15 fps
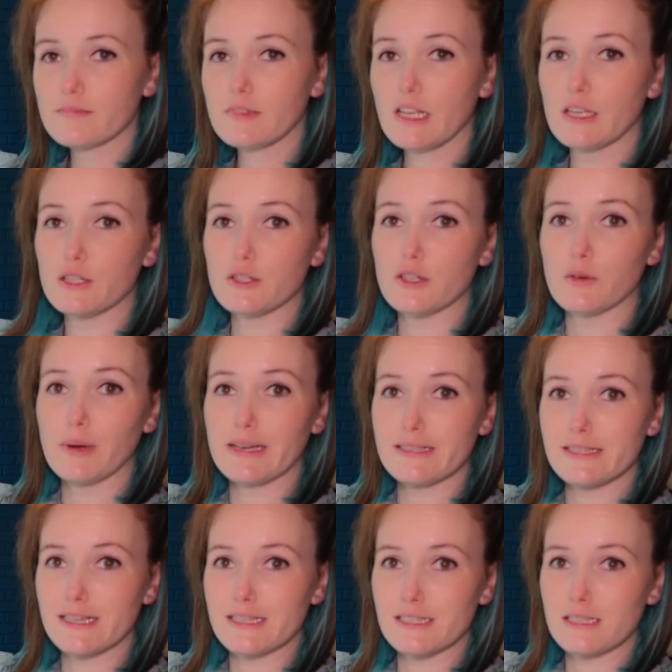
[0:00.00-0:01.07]
there's no way to
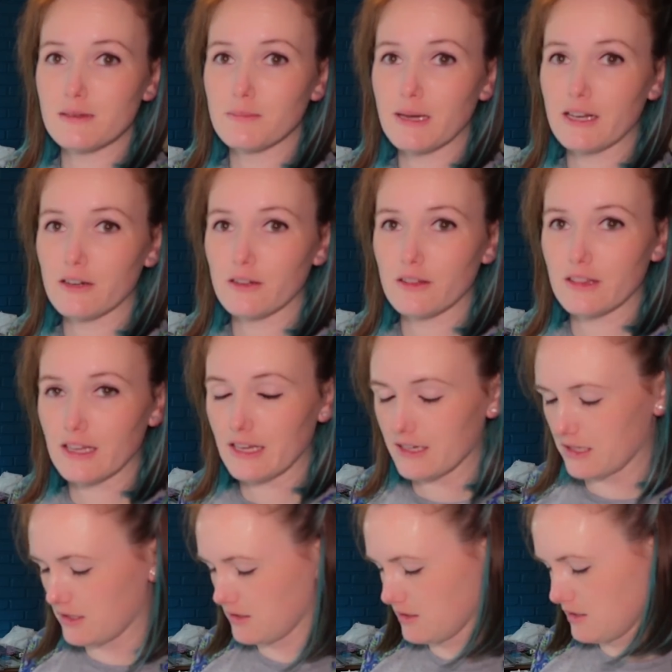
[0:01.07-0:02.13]
test it better
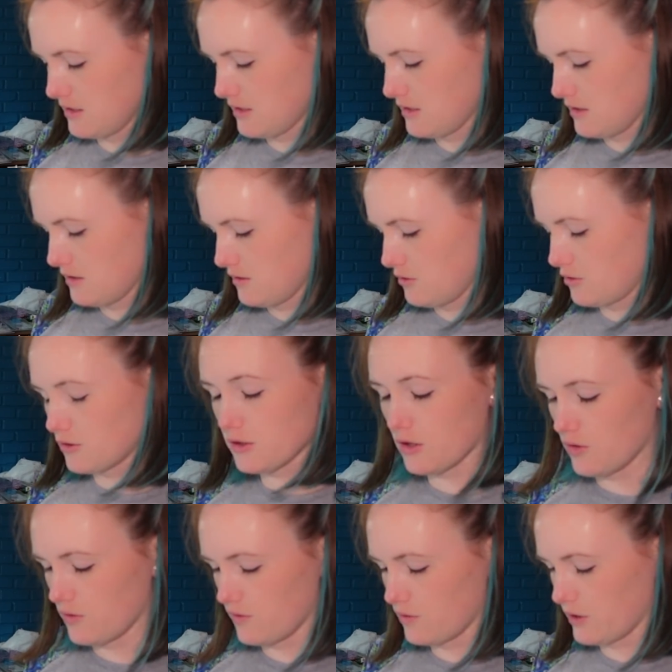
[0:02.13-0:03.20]
than just
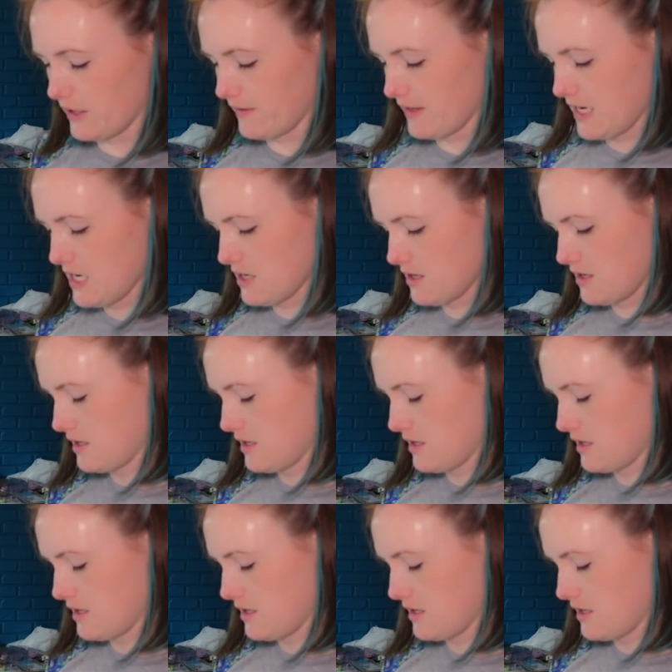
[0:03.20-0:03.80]
going for it, right?